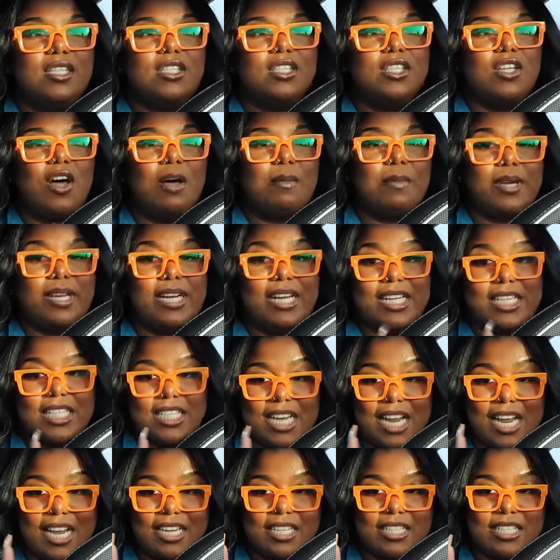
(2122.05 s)
So I'm going to
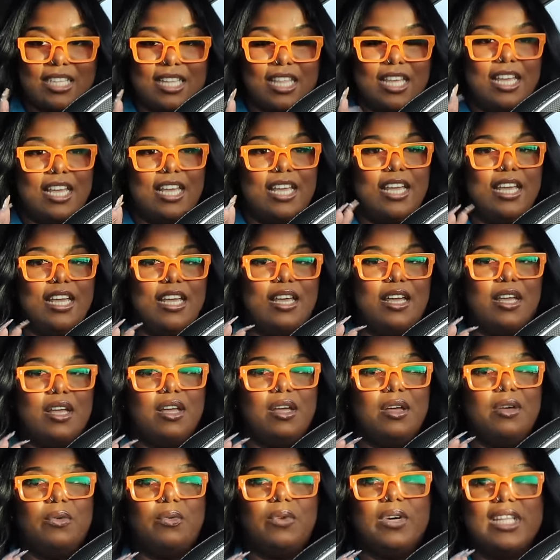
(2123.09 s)
exchange the
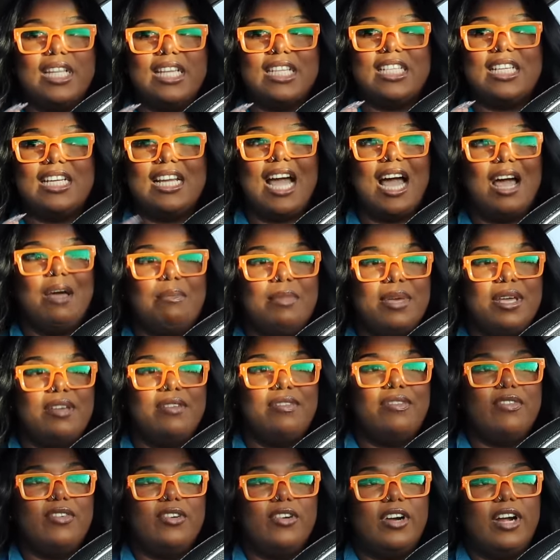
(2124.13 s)
one that she got me
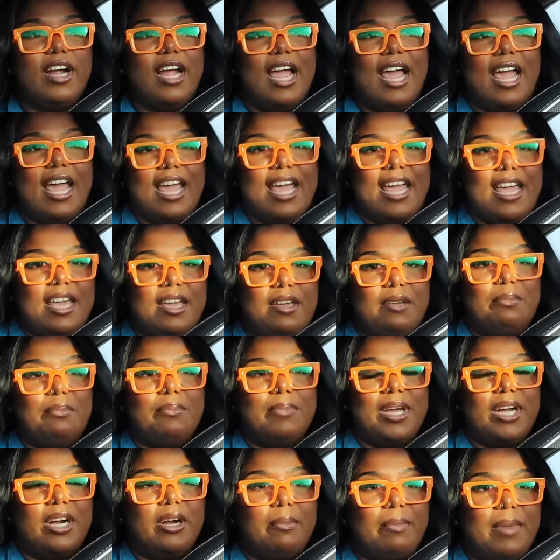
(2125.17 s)
for a
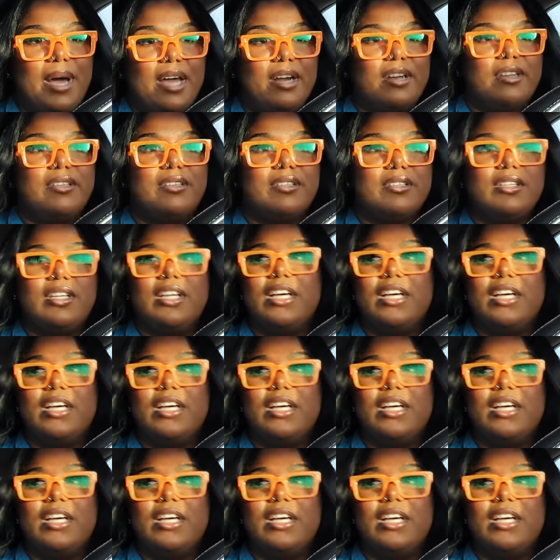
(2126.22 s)
bigger bottle